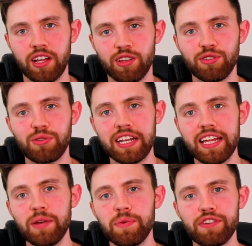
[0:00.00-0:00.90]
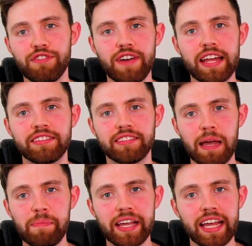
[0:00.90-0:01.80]
So clearly, with the Fed
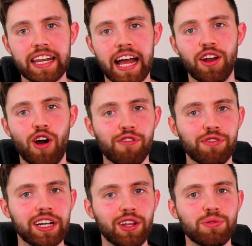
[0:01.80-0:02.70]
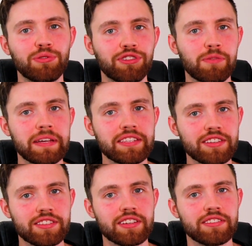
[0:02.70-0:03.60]
stepping in and offering loans to
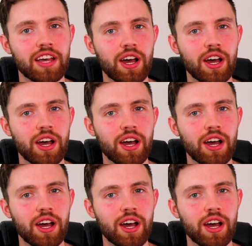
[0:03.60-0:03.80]
businesses